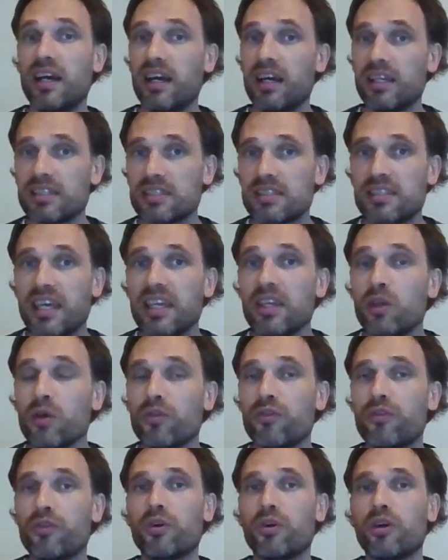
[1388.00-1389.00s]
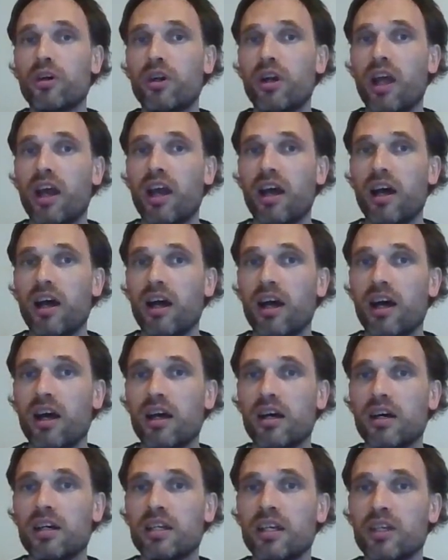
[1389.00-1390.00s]
thank you for
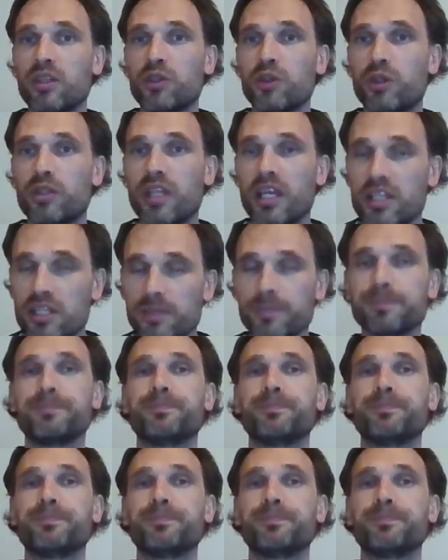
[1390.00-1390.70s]
your attention.